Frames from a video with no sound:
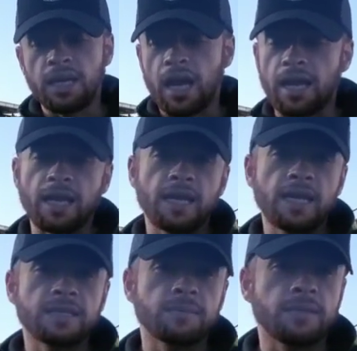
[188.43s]
I can
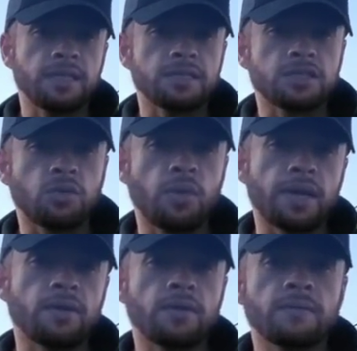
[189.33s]
get to places
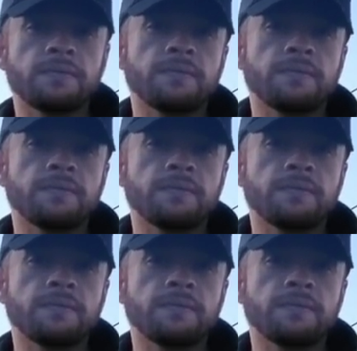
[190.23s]
quicker.